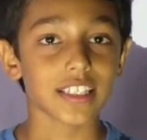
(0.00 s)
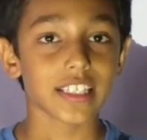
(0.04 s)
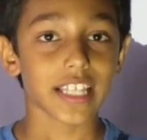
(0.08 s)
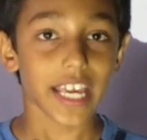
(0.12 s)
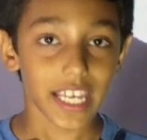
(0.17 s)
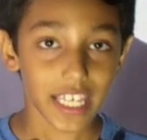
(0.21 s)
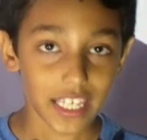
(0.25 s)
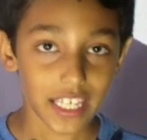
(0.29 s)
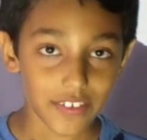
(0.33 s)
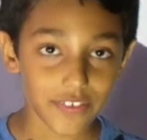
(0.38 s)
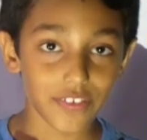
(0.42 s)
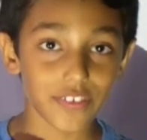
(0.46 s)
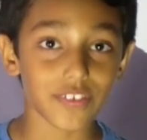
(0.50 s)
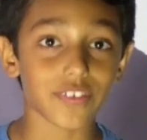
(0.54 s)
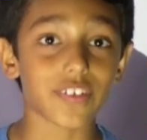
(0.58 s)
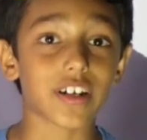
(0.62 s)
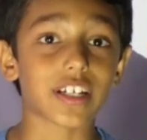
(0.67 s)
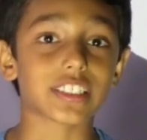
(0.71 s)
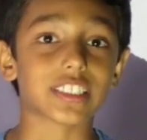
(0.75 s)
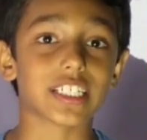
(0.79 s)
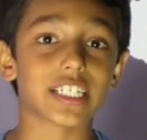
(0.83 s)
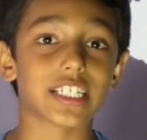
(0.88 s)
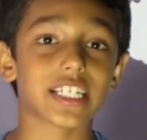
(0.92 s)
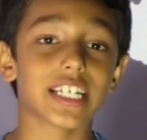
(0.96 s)
Thank you for
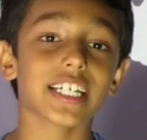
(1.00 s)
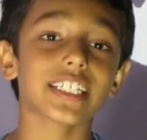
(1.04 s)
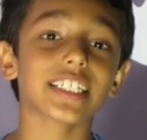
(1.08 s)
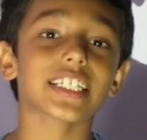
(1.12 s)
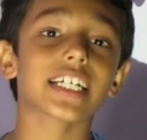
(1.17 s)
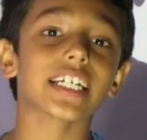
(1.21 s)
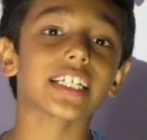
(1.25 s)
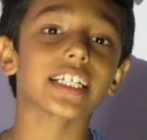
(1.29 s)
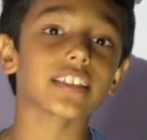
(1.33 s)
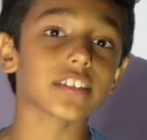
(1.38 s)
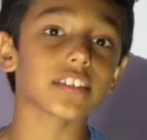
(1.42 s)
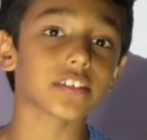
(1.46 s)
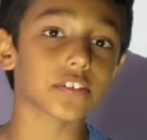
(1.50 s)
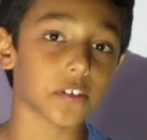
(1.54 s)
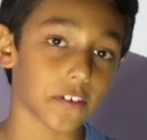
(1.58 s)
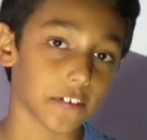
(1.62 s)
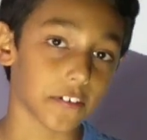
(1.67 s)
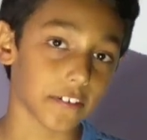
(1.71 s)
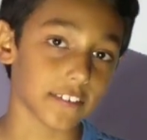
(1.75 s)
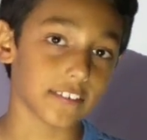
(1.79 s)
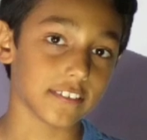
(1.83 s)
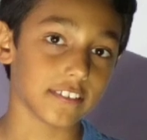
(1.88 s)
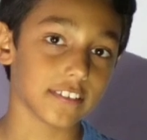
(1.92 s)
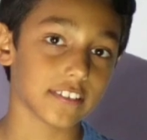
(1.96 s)
watching Kid2Kid
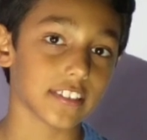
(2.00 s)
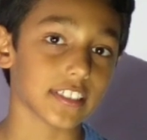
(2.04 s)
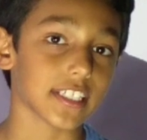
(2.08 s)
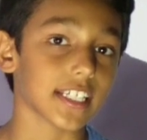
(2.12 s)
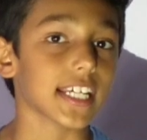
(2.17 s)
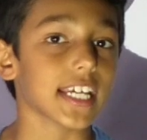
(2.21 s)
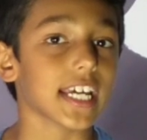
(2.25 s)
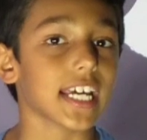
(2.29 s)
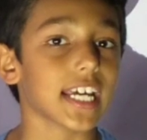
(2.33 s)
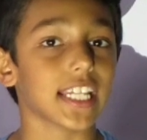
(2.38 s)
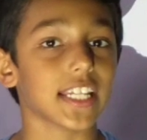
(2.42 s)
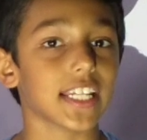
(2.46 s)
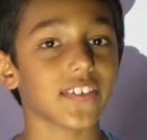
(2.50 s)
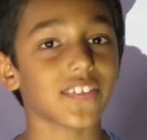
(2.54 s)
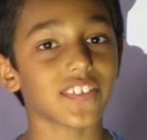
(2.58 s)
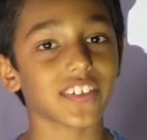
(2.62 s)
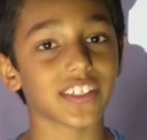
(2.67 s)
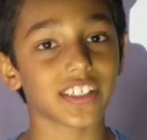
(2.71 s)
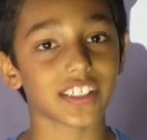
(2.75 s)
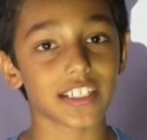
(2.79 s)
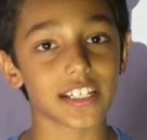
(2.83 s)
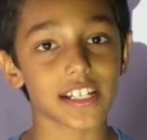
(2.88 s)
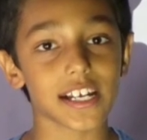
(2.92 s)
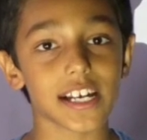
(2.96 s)
Tutorials. And if
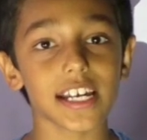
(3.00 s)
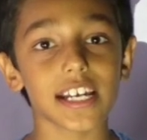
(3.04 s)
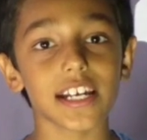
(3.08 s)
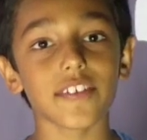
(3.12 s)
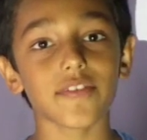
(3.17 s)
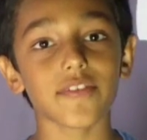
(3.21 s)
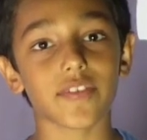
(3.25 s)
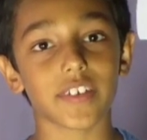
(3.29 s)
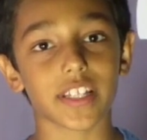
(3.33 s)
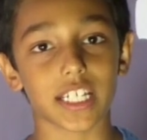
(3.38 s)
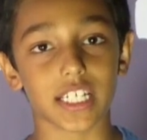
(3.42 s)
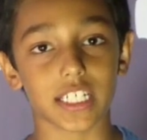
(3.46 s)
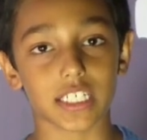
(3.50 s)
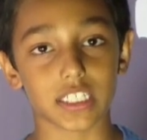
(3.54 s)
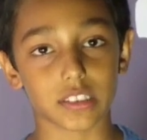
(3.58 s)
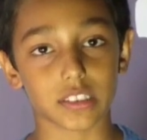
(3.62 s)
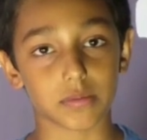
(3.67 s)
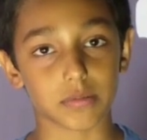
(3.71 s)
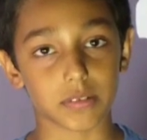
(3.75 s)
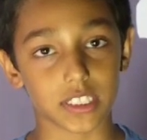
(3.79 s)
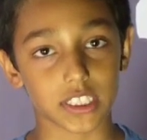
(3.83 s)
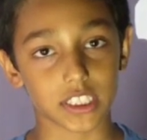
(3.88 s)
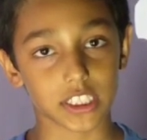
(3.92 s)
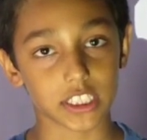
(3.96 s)
you like our videos,
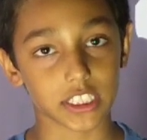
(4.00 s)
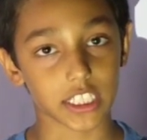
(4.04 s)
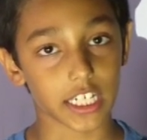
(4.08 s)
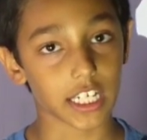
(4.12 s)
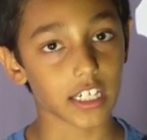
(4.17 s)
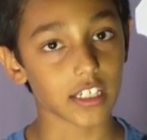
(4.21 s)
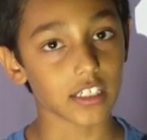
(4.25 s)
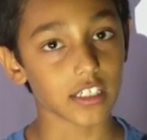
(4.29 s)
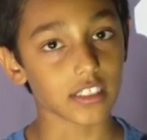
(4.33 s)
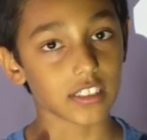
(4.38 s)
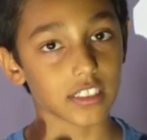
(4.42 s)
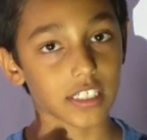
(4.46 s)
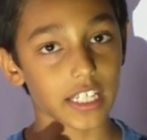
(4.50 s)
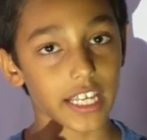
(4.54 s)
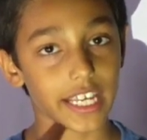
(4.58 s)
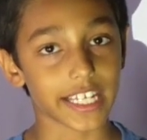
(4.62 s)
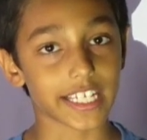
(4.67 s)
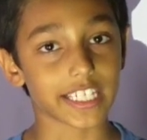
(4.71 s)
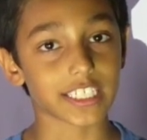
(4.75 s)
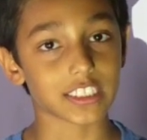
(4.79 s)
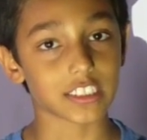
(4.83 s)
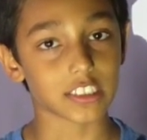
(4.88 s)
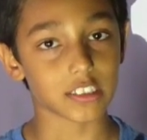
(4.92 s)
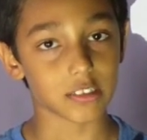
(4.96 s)
please share,
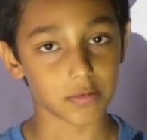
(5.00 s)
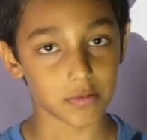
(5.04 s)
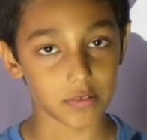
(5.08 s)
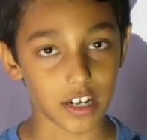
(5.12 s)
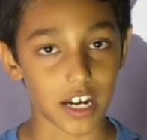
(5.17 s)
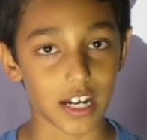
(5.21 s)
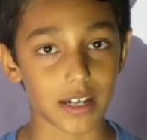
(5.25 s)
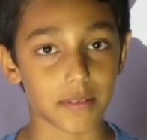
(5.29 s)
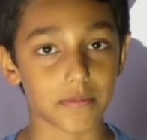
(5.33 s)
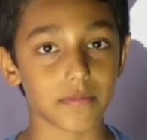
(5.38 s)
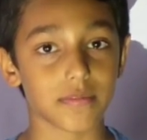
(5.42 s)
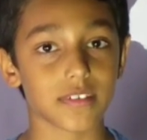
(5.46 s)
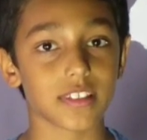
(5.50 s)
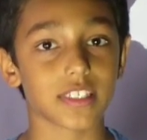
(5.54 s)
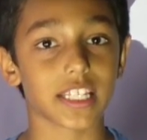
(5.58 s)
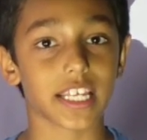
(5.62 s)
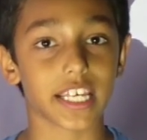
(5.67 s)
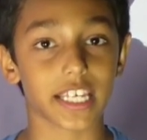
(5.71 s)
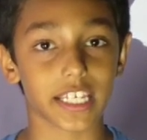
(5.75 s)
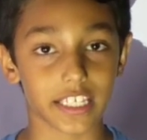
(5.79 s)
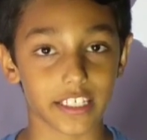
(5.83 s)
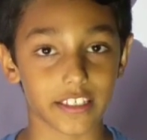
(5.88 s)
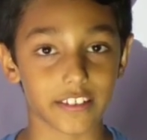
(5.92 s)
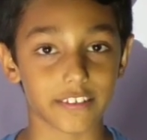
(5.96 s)
like, and subscribe.
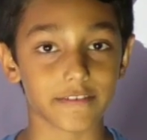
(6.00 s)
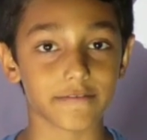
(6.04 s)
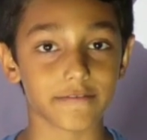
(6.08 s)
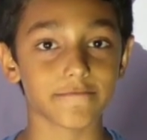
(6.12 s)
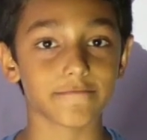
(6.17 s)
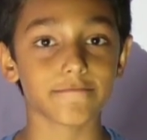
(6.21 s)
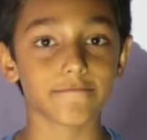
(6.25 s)
Thank you.